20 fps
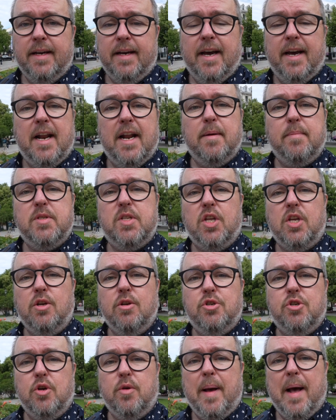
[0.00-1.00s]
It helps the
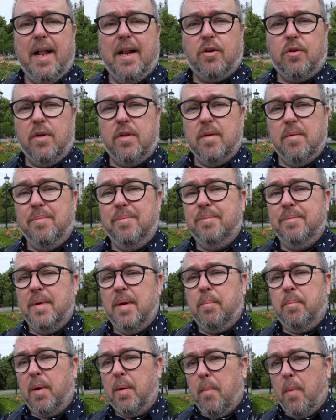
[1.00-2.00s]
YouTube algorithm
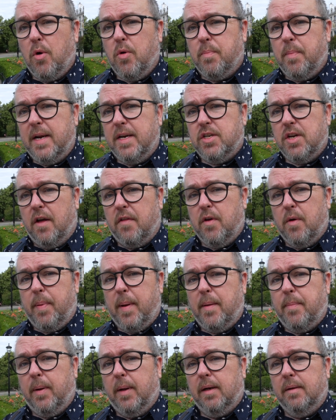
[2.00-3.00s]
promote me to other
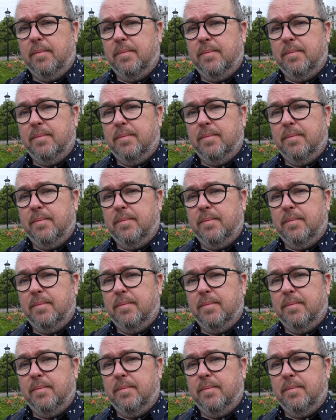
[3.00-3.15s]
people.